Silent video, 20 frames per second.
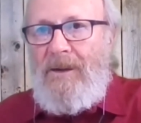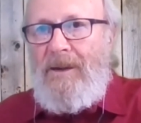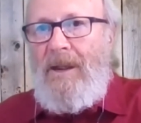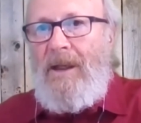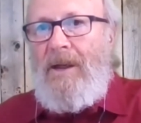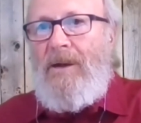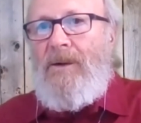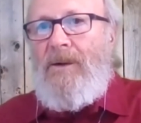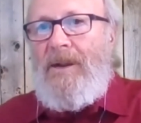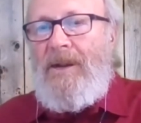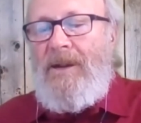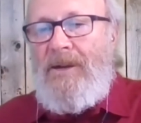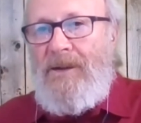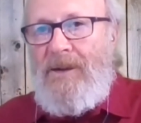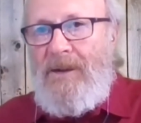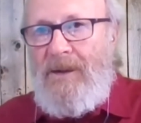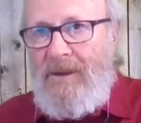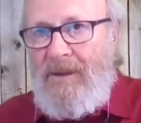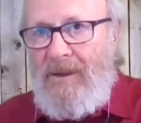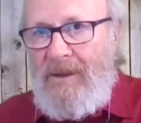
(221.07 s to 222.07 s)
not only
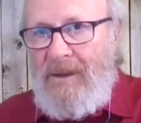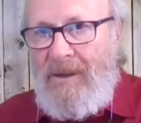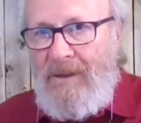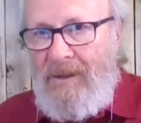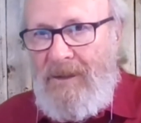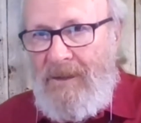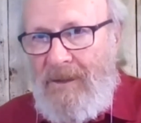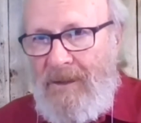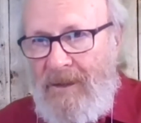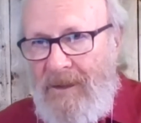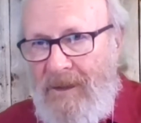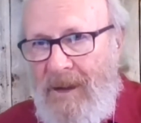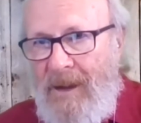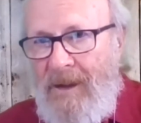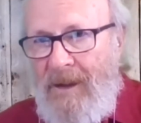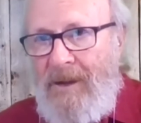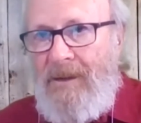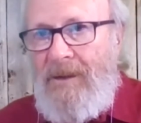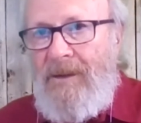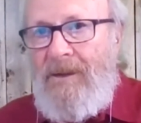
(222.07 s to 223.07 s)
is it
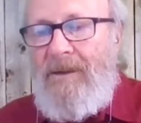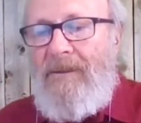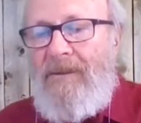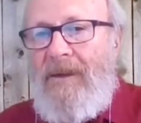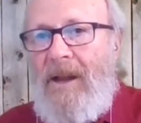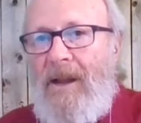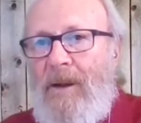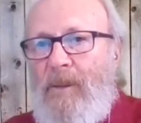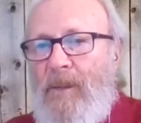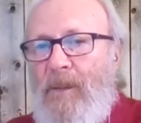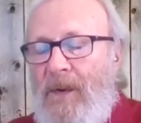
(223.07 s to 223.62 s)
intended to develop